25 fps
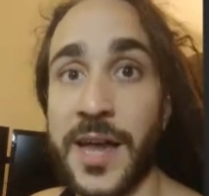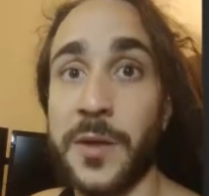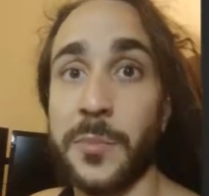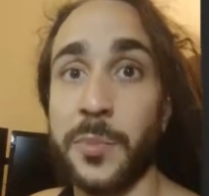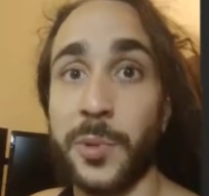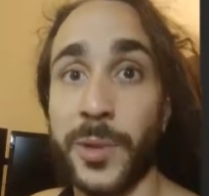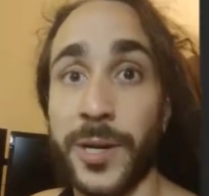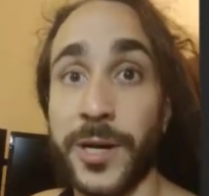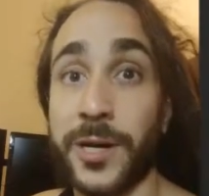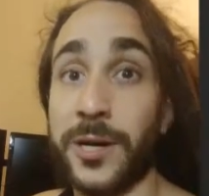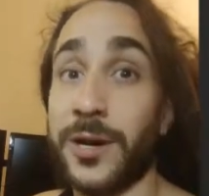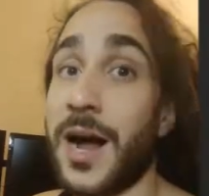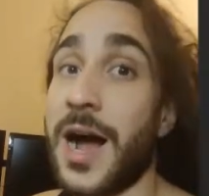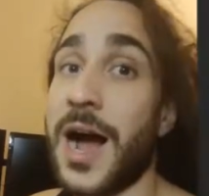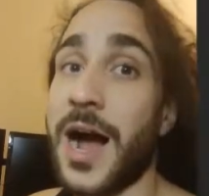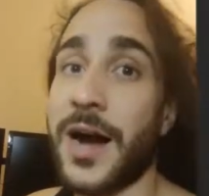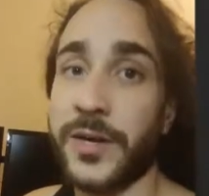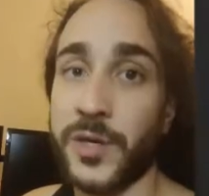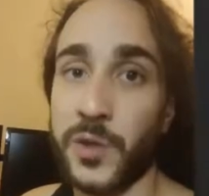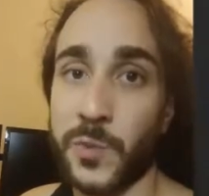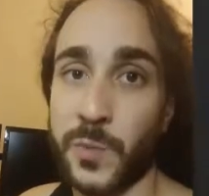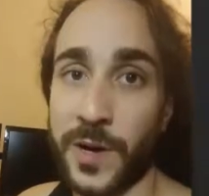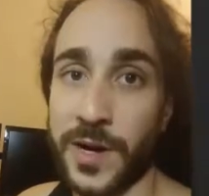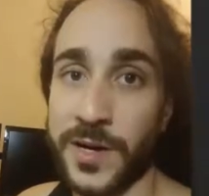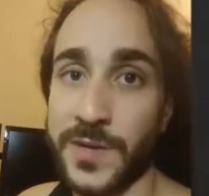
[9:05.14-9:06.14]
and a player
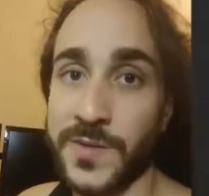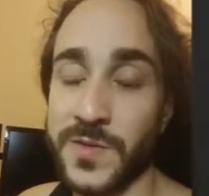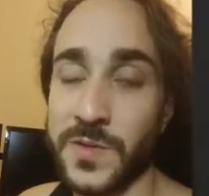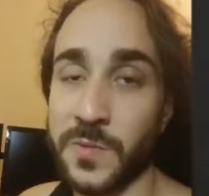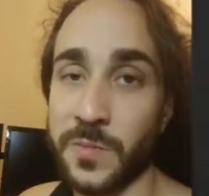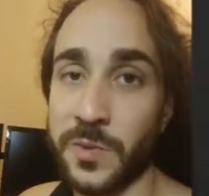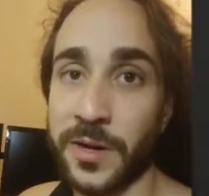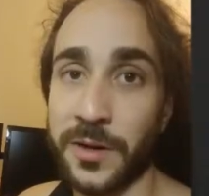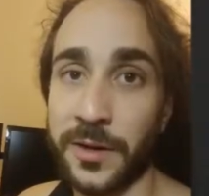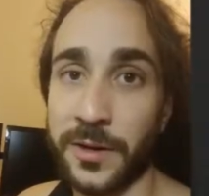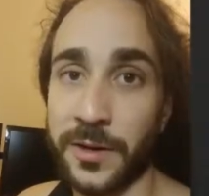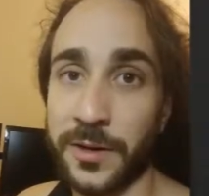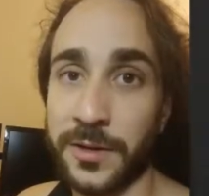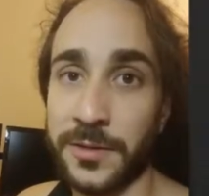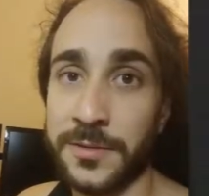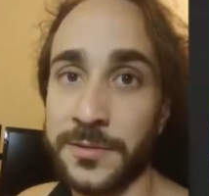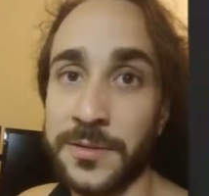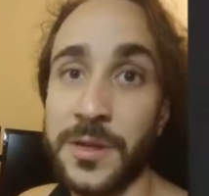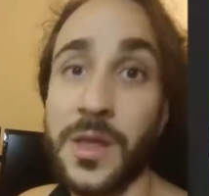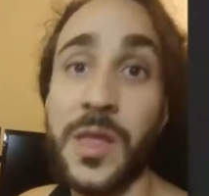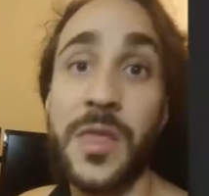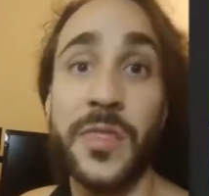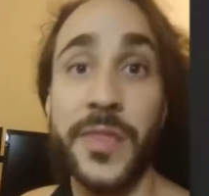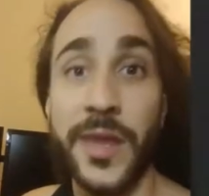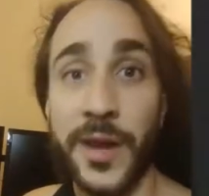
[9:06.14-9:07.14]
occupies the bunker,
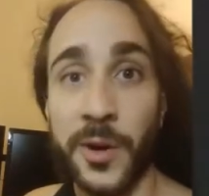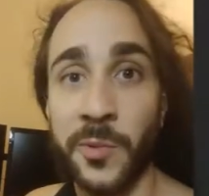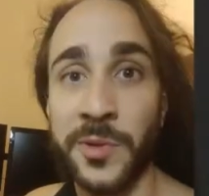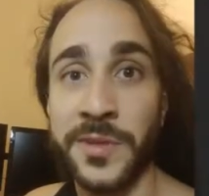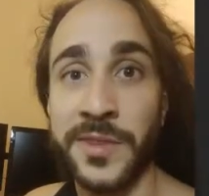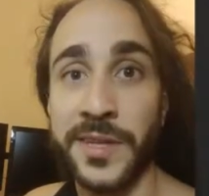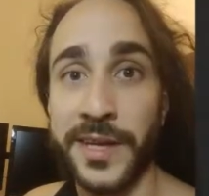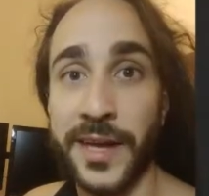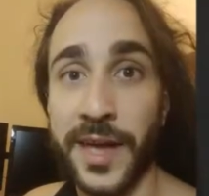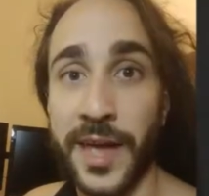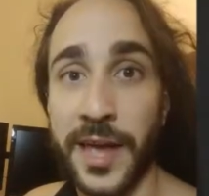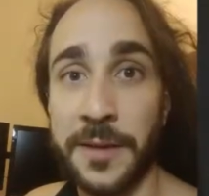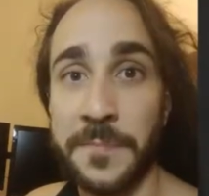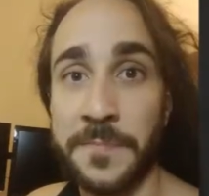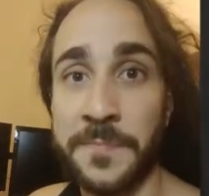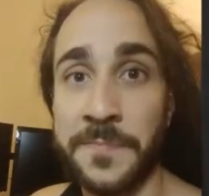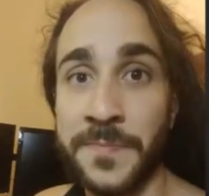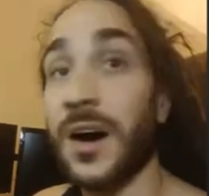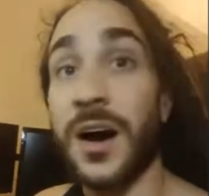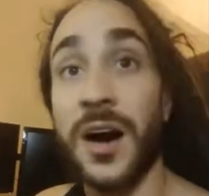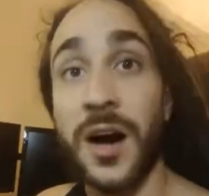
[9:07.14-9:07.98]
they win the game.